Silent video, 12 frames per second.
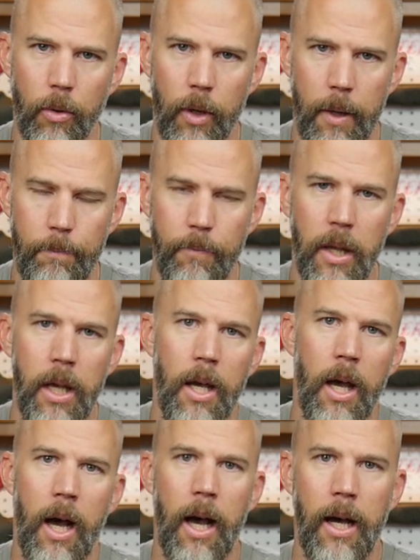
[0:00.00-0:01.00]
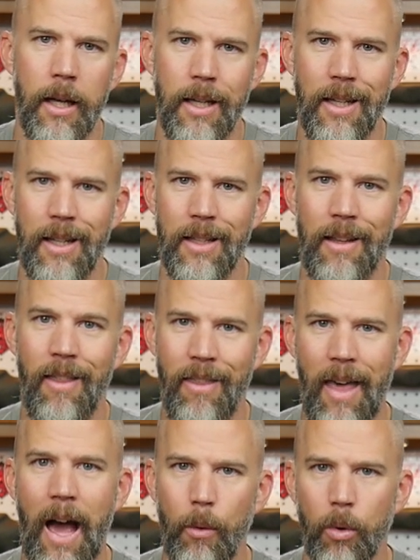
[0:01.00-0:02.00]
grip, uh, and
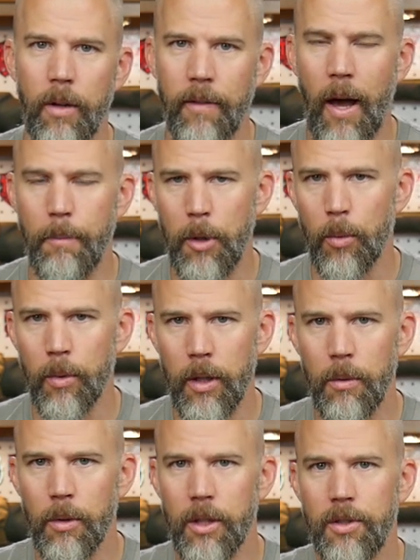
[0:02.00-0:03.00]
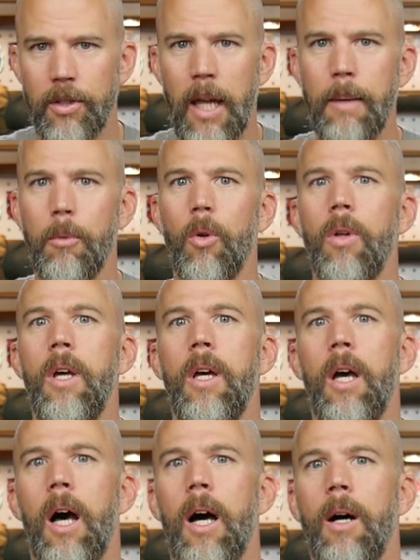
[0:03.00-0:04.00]
that would have got me really, really stable.
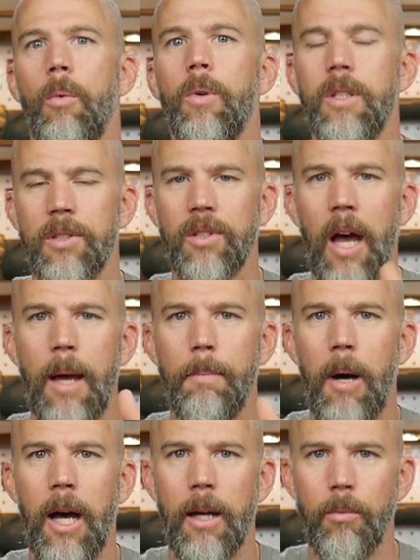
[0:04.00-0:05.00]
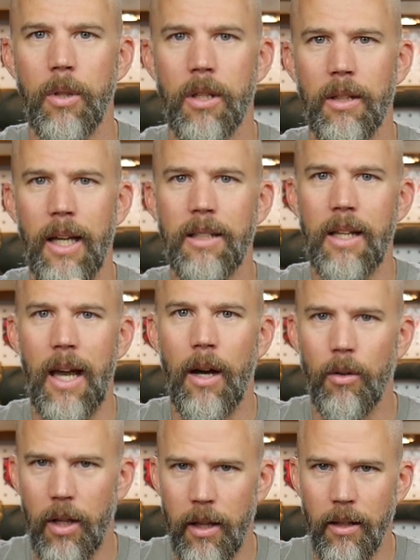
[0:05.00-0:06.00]
Uh, with the SkyPod, with the legs
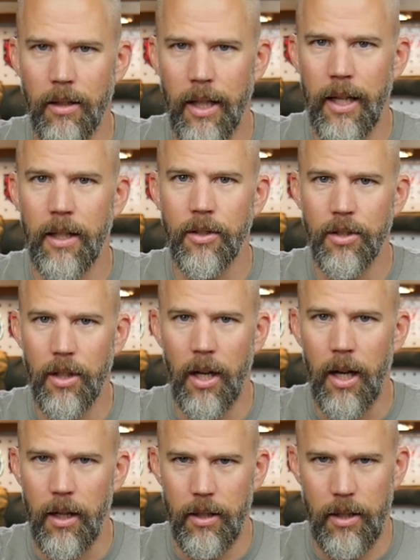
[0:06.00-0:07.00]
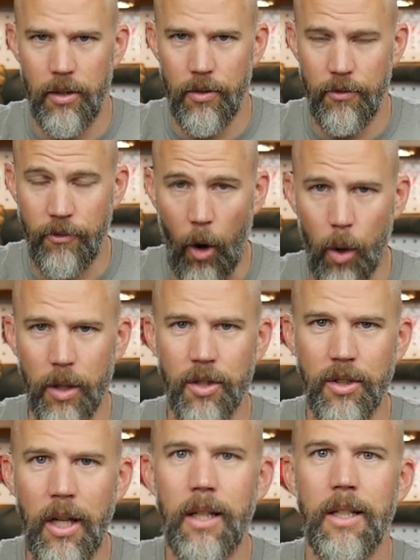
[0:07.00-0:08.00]
out and the legs uh, as far
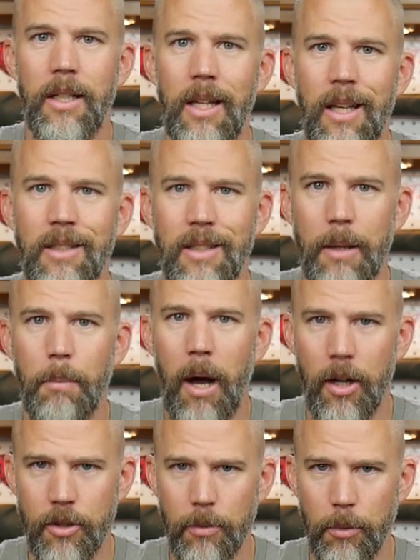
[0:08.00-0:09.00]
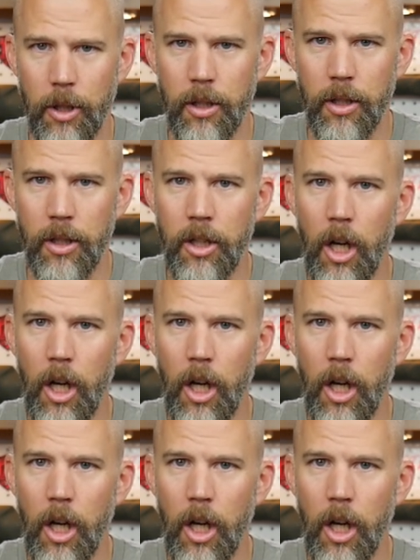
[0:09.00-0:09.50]
extended as they possibly could